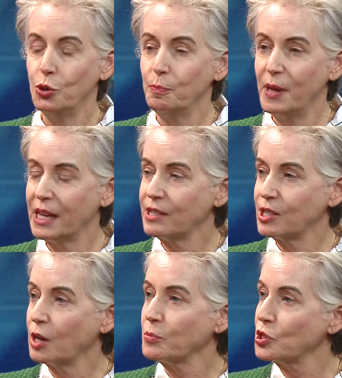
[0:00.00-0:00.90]
who
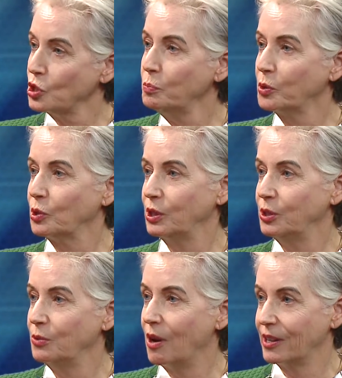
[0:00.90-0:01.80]
picked up super
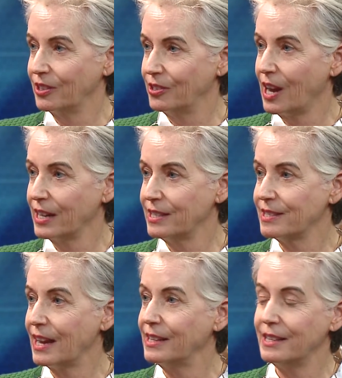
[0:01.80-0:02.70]
glue on her
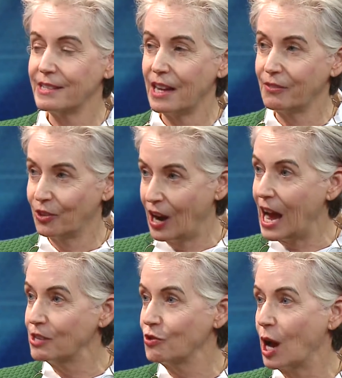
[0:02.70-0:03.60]
nightstand instead of her
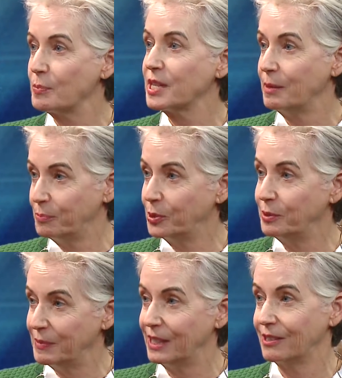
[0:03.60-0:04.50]
eye drops and put
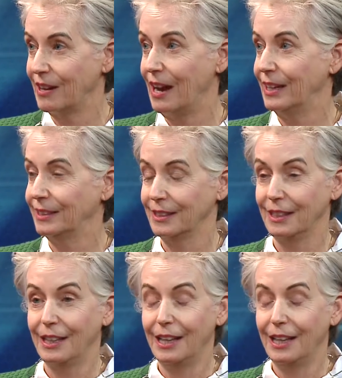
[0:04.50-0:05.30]
them in her eye.